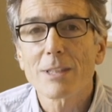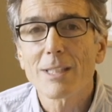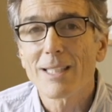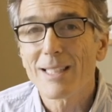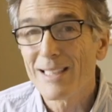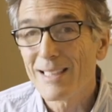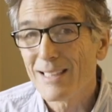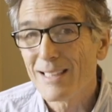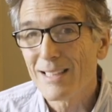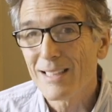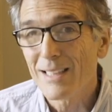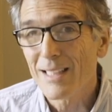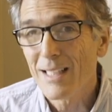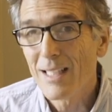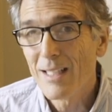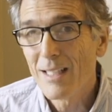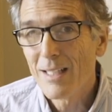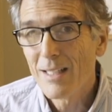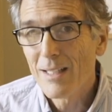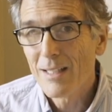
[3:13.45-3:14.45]
Clinton
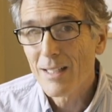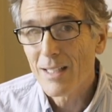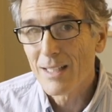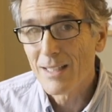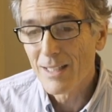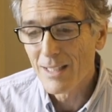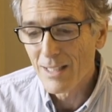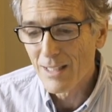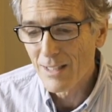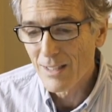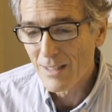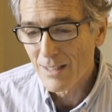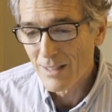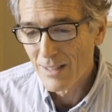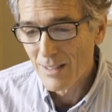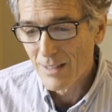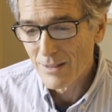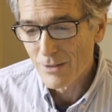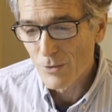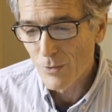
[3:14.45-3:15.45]
and the
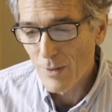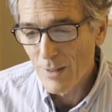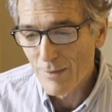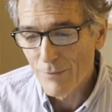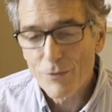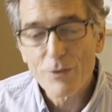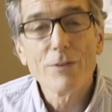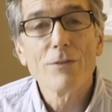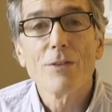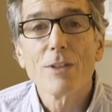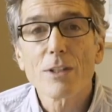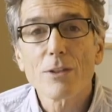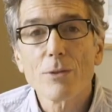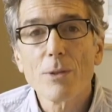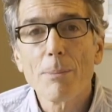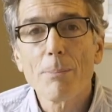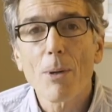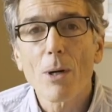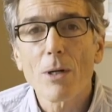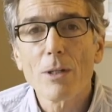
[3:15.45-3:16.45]
triumphant
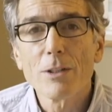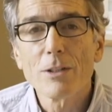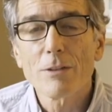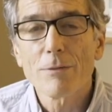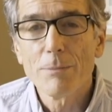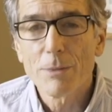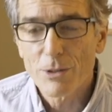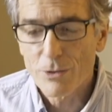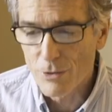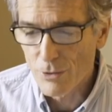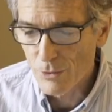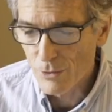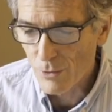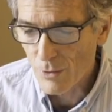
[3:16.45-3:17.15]
victory parties of Mr.